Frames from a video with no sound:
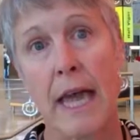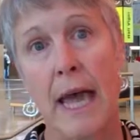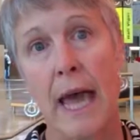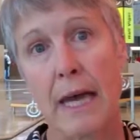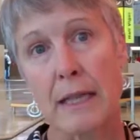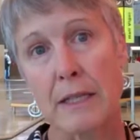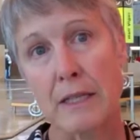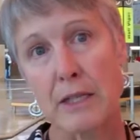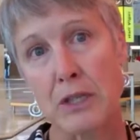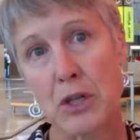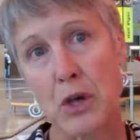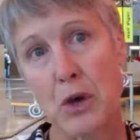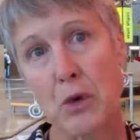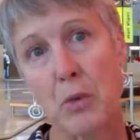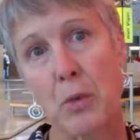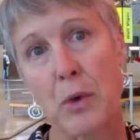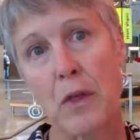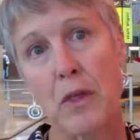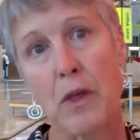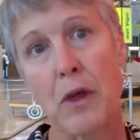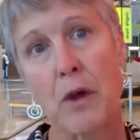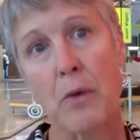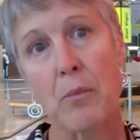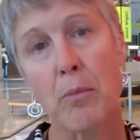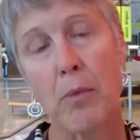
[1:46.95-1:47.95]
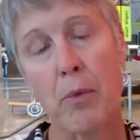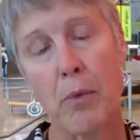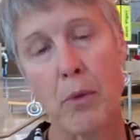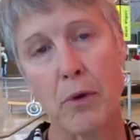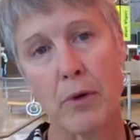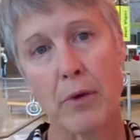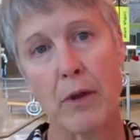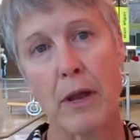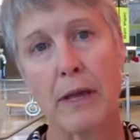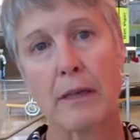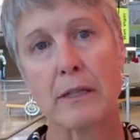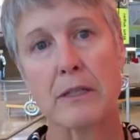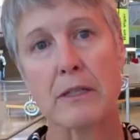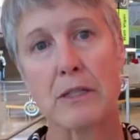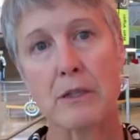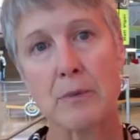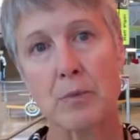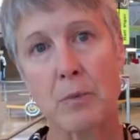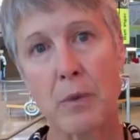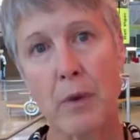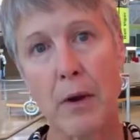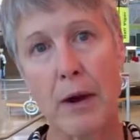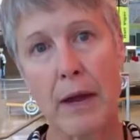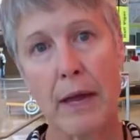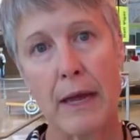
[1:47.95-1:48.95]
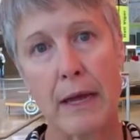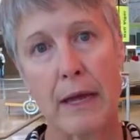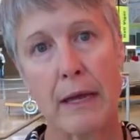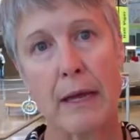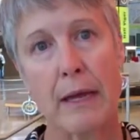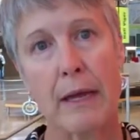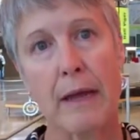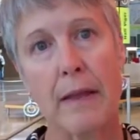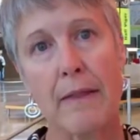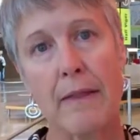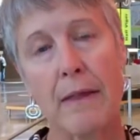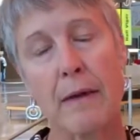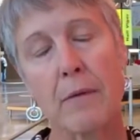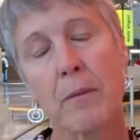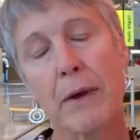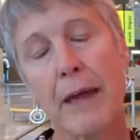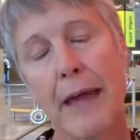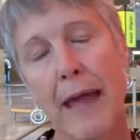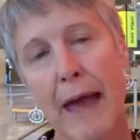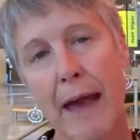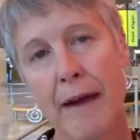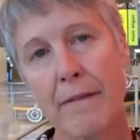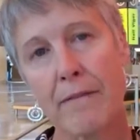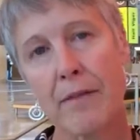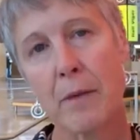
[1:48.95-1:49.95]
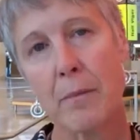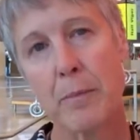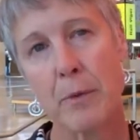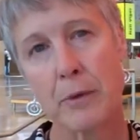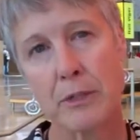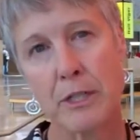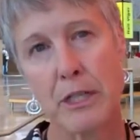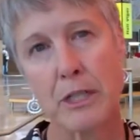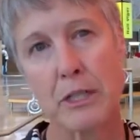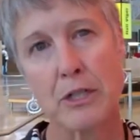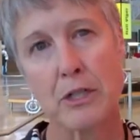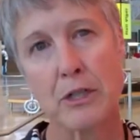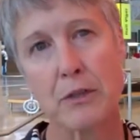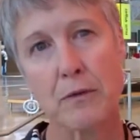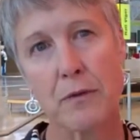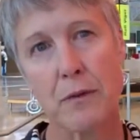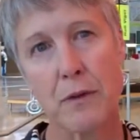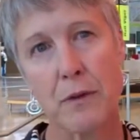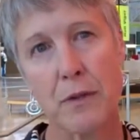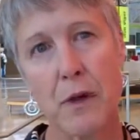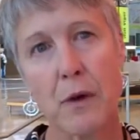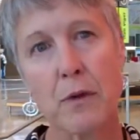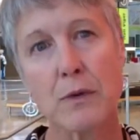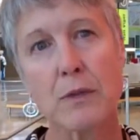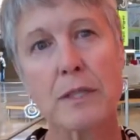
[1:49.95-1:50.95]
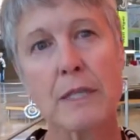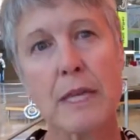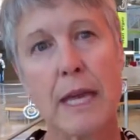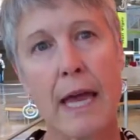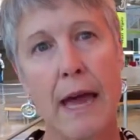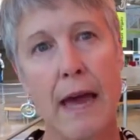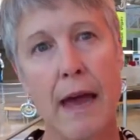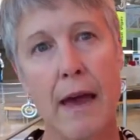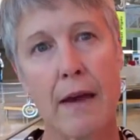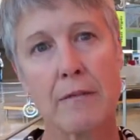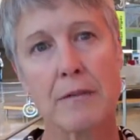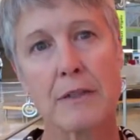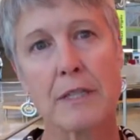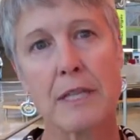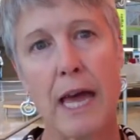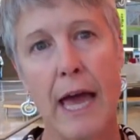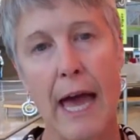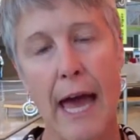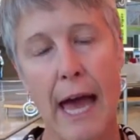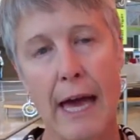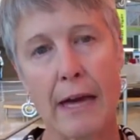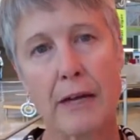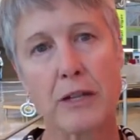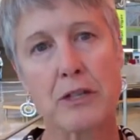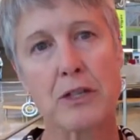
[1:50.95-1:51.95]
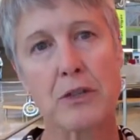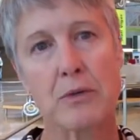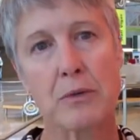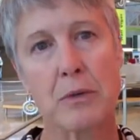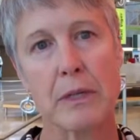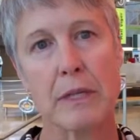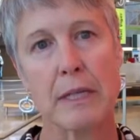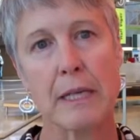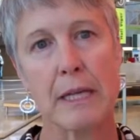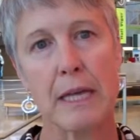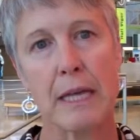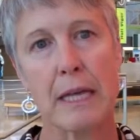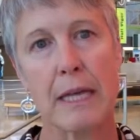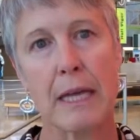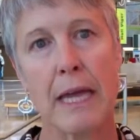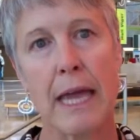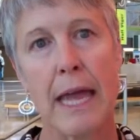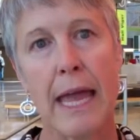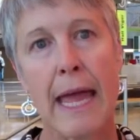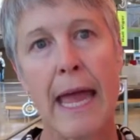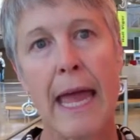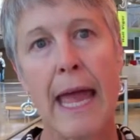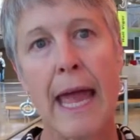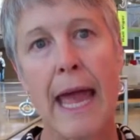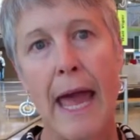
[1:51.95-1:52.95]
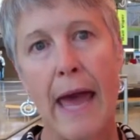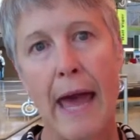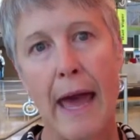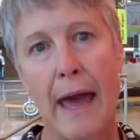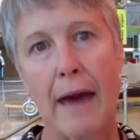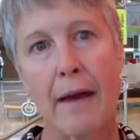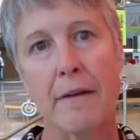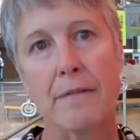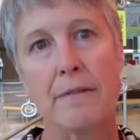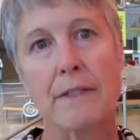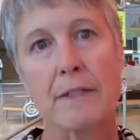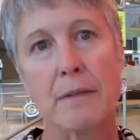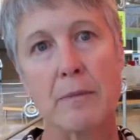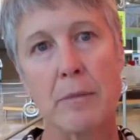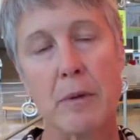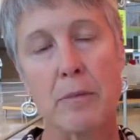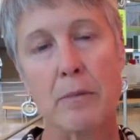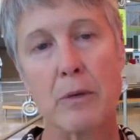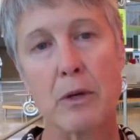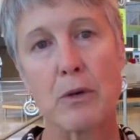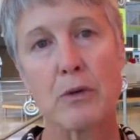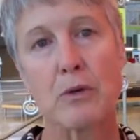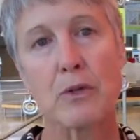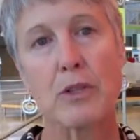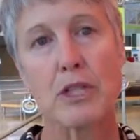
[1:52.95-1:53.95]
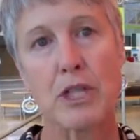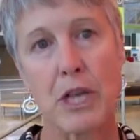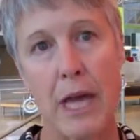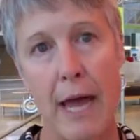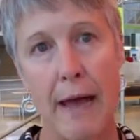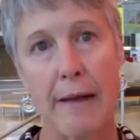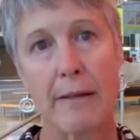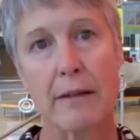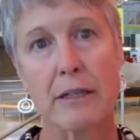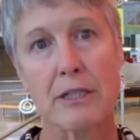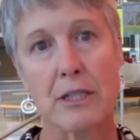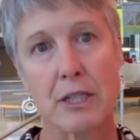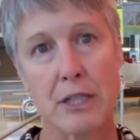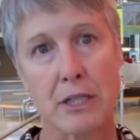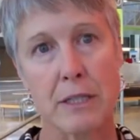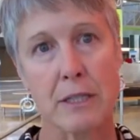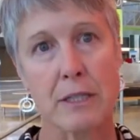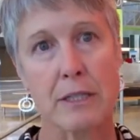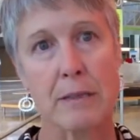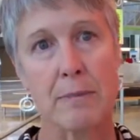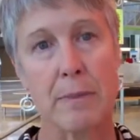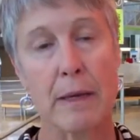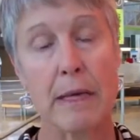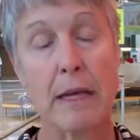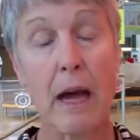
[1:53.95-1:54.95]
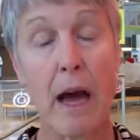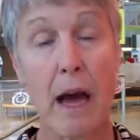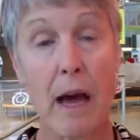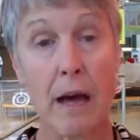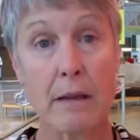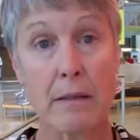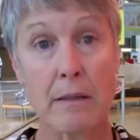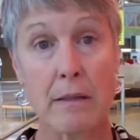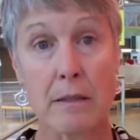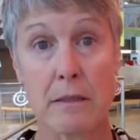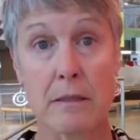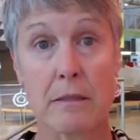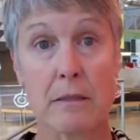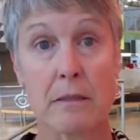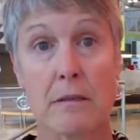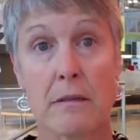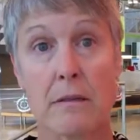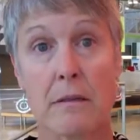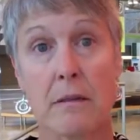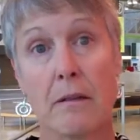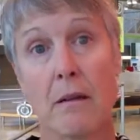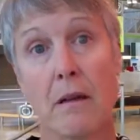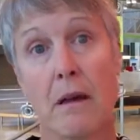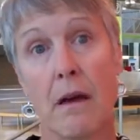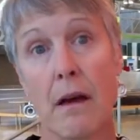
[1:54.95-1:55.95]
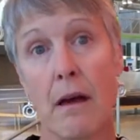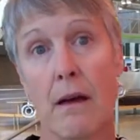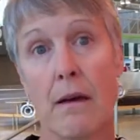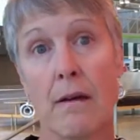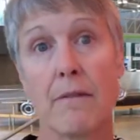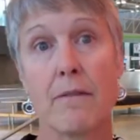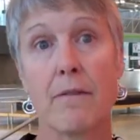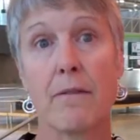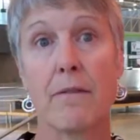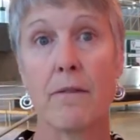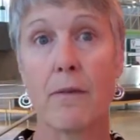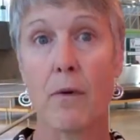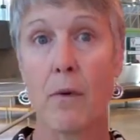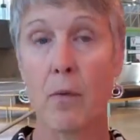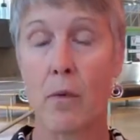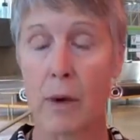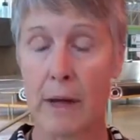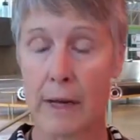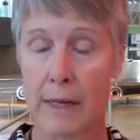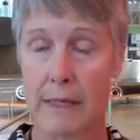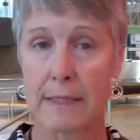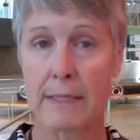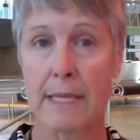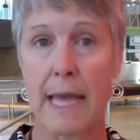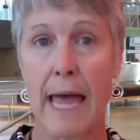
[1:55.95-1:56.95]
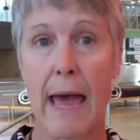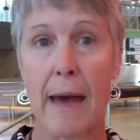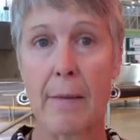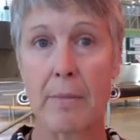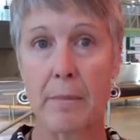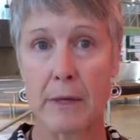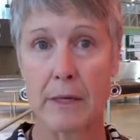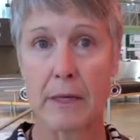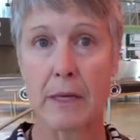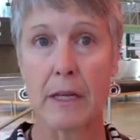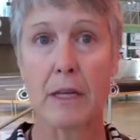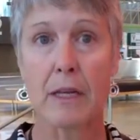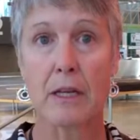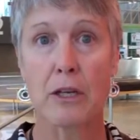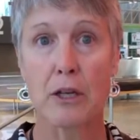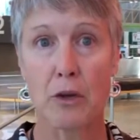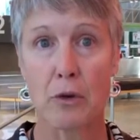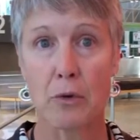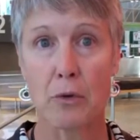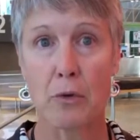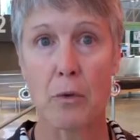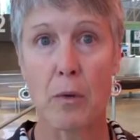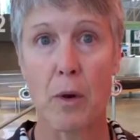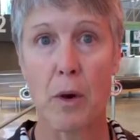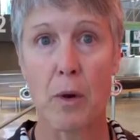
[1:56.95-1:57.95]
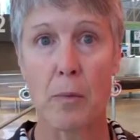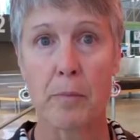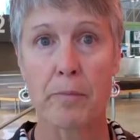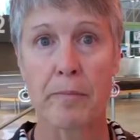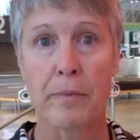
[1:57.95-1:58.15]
And so when they're born next spring, then we have the potential for those calves to actually have some immune challenges because of what has happened in utero.